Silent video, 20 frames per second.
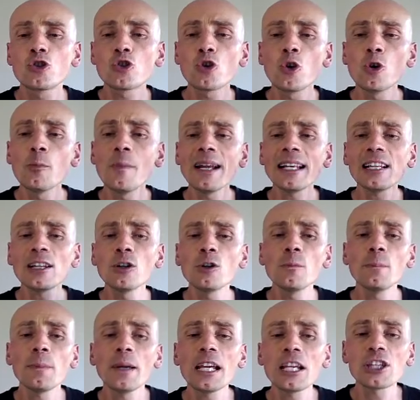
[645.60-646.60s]
doom and
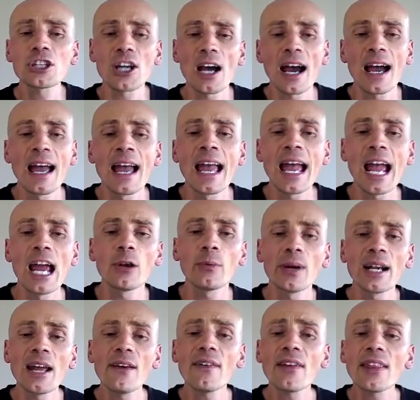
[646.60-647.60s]
gloom picture and
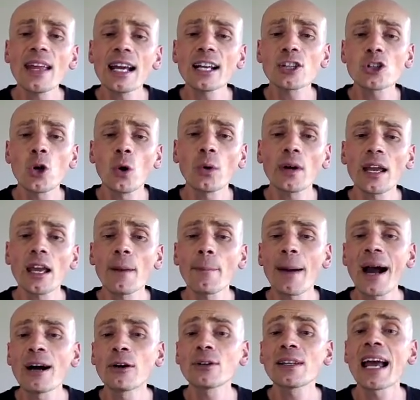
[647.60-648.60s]
whenever they are talking
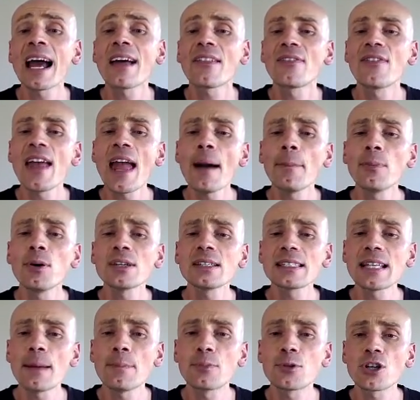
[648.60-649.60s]
about their
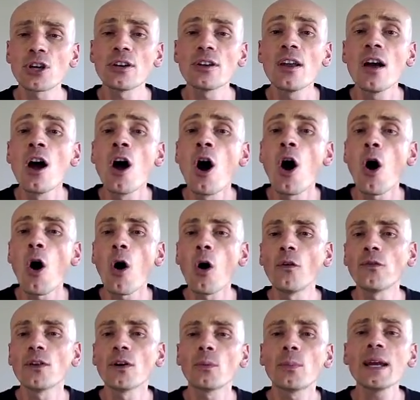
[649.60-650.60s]
perception
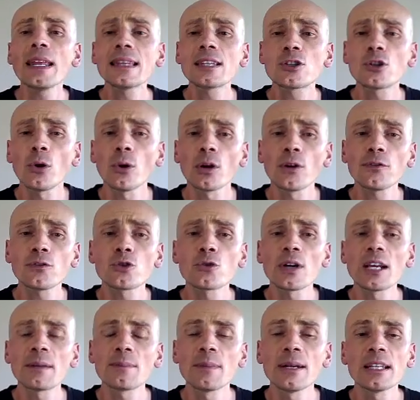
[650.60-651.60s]
of a withdrawal of
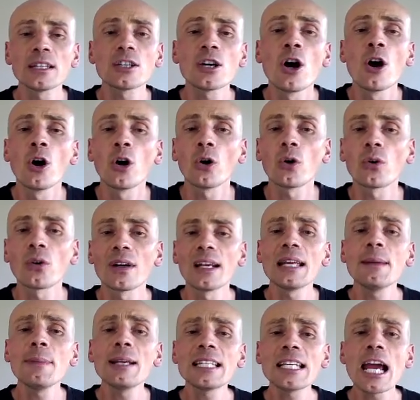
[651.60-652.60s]
treatment or a
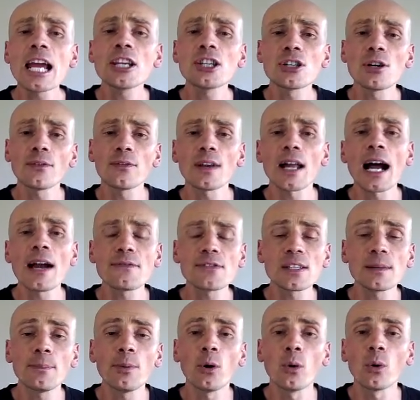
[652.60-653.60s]
limitation of life
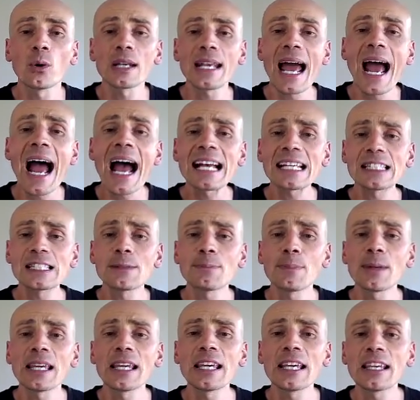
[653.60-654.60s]
support as
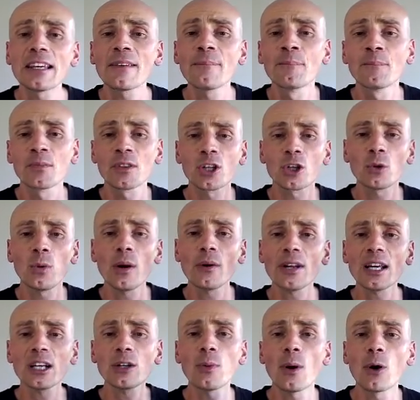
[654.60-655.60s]
being
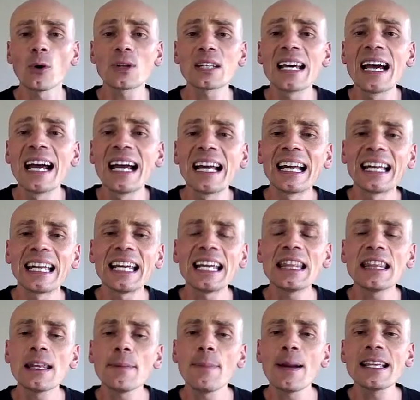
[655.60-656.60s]
quote unquote
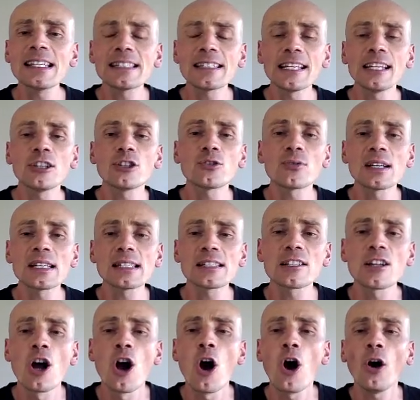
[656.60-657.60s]
in the best
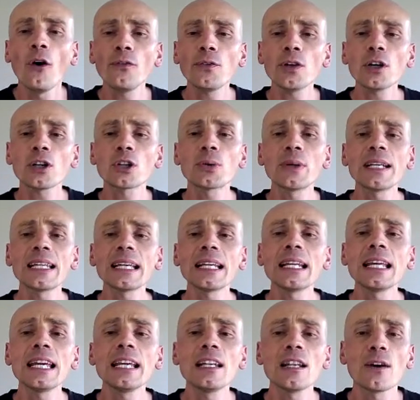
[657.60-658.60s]
interest of your
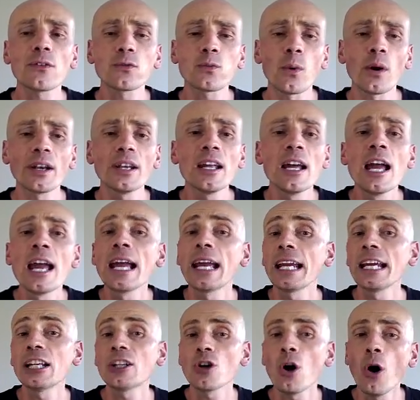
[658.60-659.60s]
critically ill loved one,
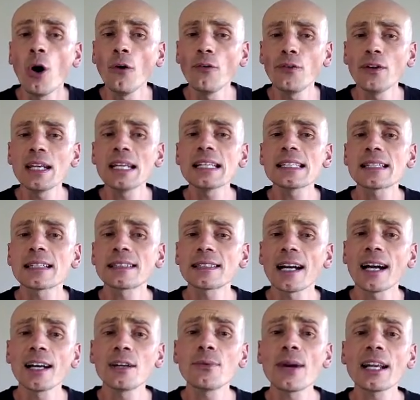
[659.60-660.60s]
it often is a
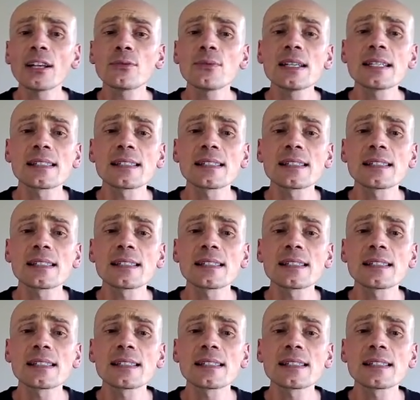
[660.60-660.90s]
direct